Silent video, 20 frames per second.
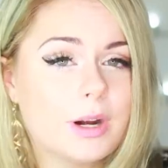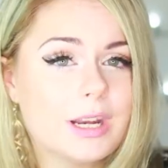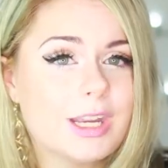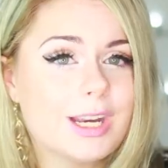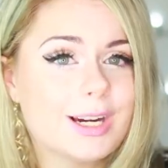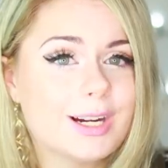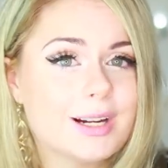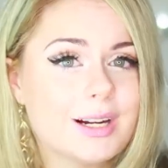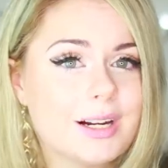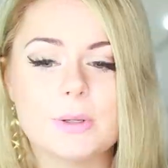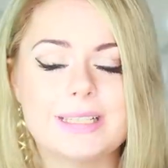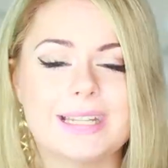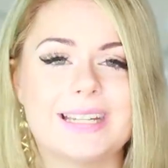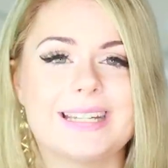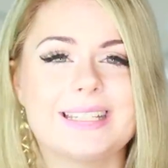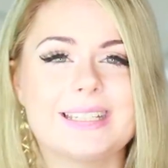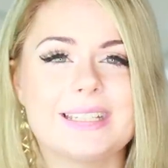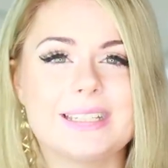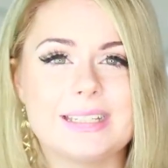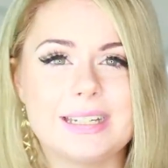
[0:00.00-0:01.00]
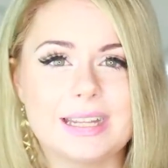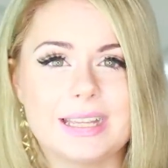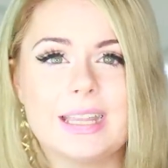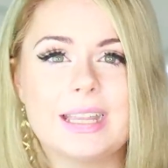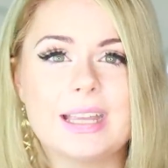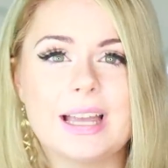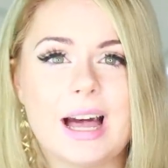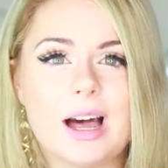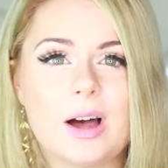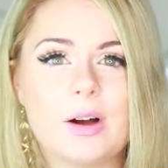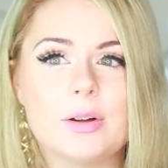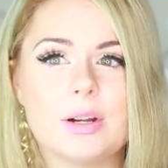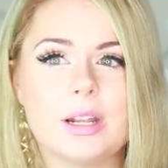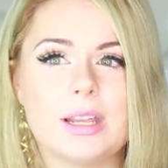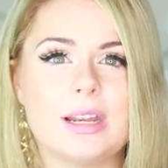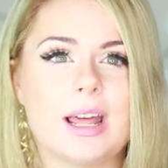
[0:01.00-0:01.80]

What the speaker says: right here was like sticking out,